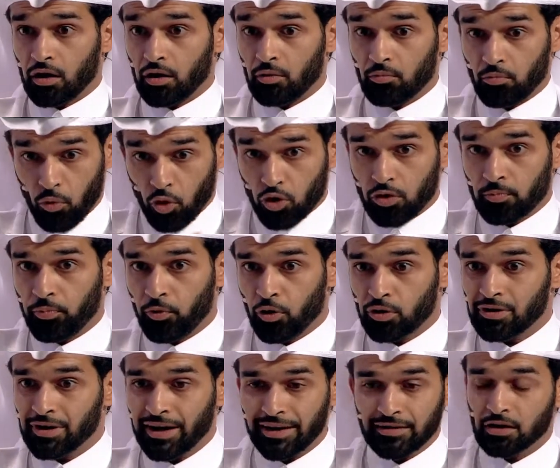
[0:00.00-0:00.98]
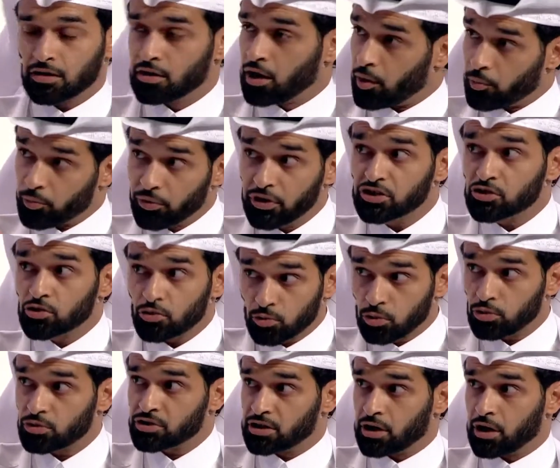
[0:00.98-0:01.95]
More importantly, it did not breach the
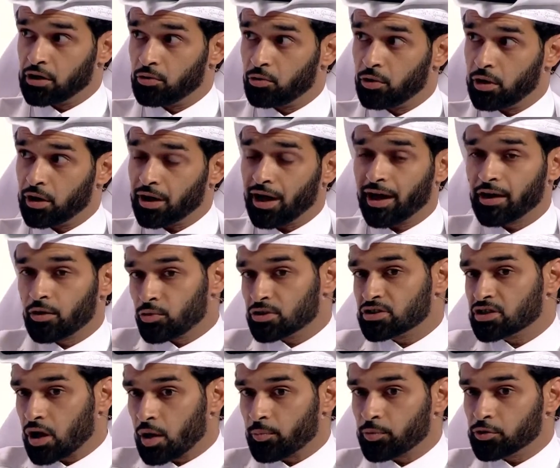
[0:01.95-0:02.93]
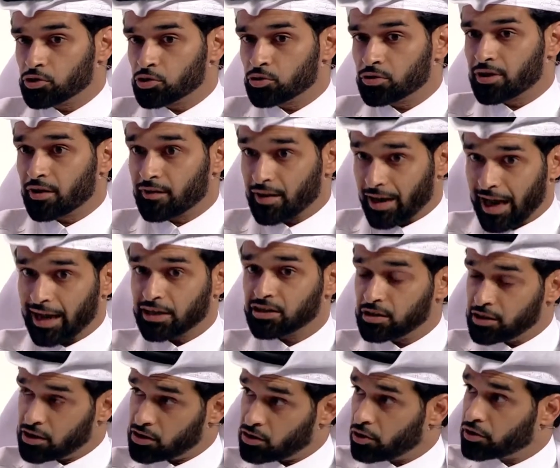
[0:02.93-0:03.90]
rules in any way, and it was an opportunity that
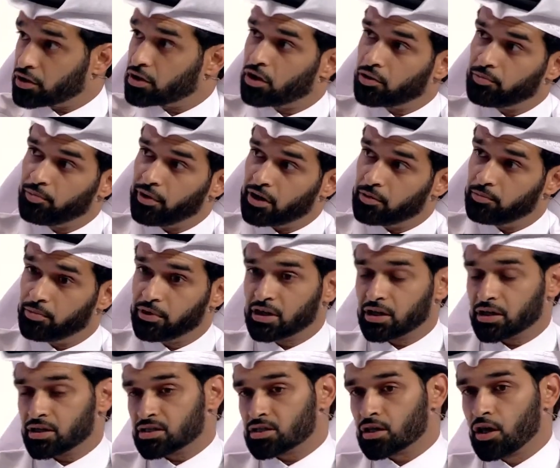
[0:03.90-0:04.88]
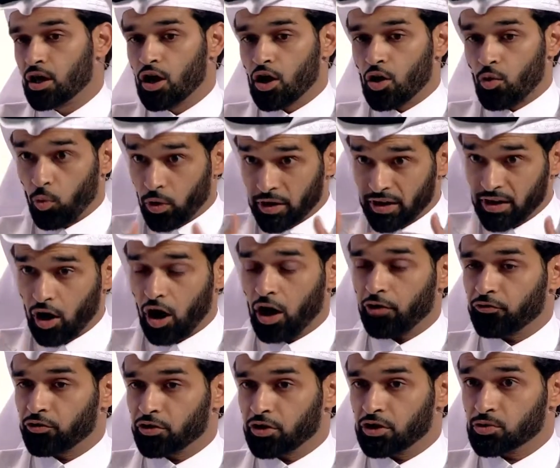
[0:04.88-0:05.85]
actually started our bid, because what it
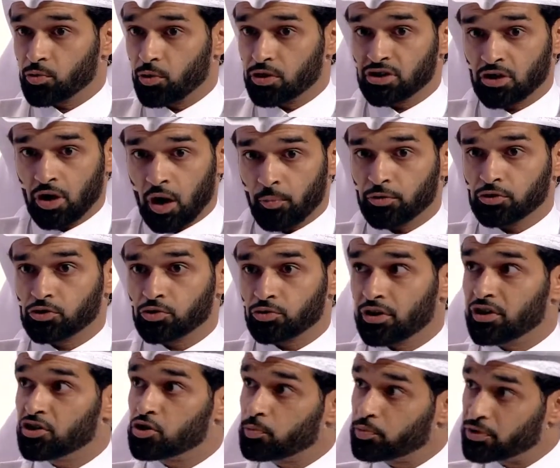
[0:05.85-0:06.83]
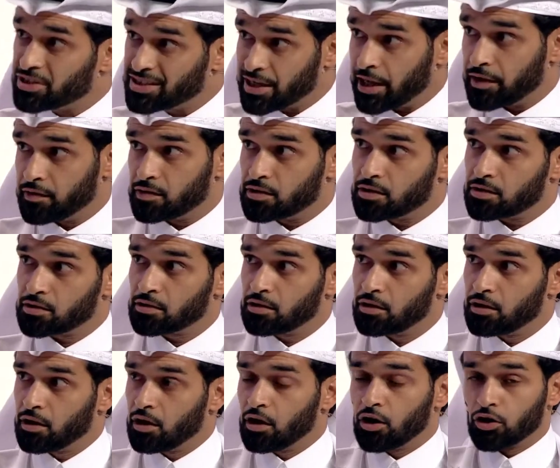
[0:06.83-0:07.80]
offered us was an opportunity to present
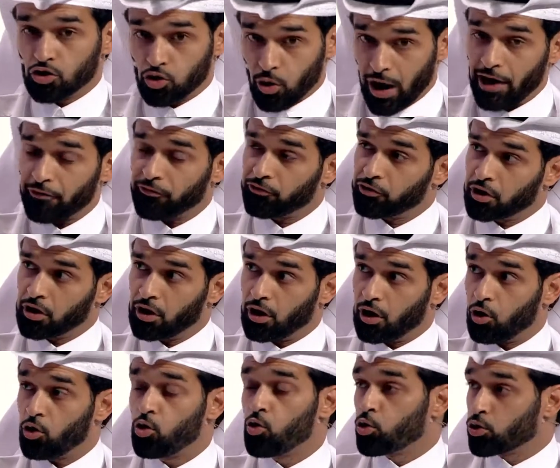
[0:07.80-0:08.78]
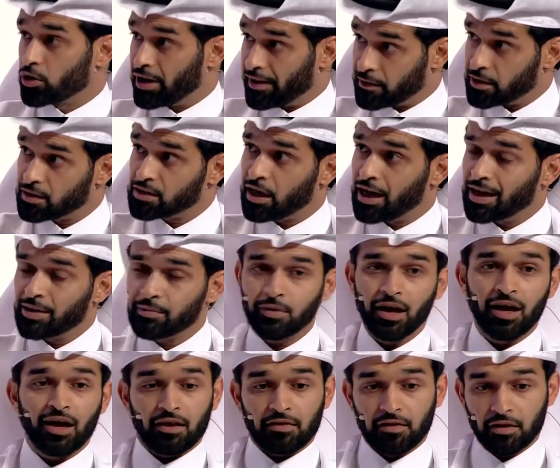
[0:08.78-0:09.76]
to Africa, who were at the time
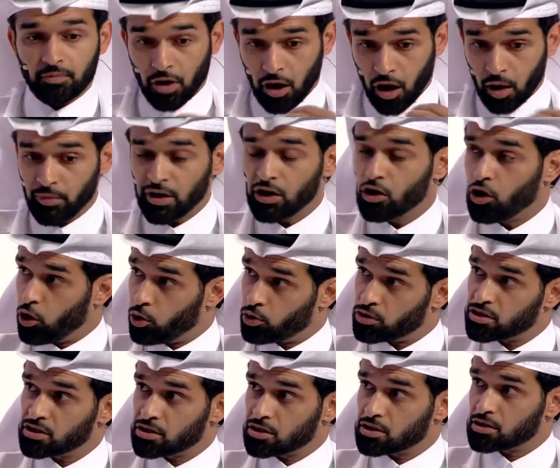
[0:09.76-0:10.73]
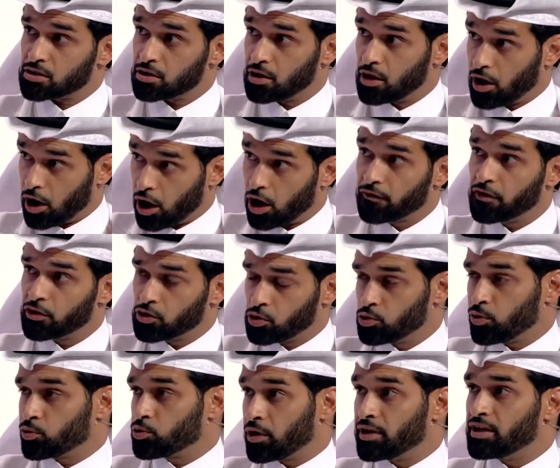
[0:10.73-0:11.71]
the coming hosts of the
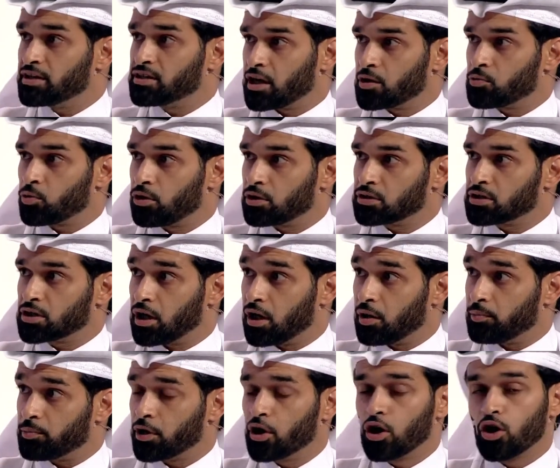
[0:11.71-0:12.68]
2010 World Cup,